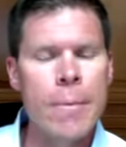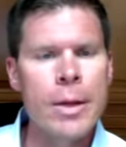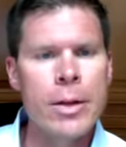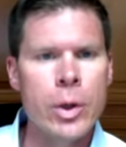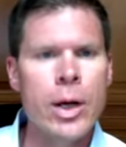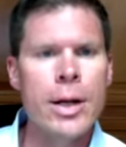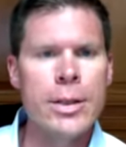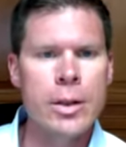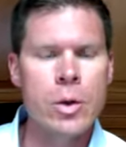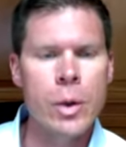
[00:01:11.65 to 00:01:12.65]
And so
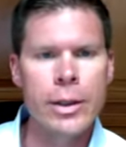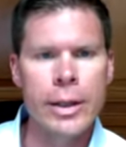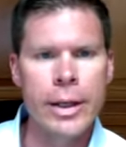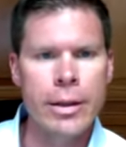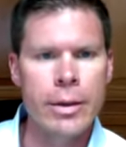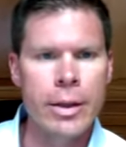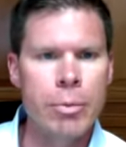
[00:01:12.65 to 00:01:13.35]
consequently, the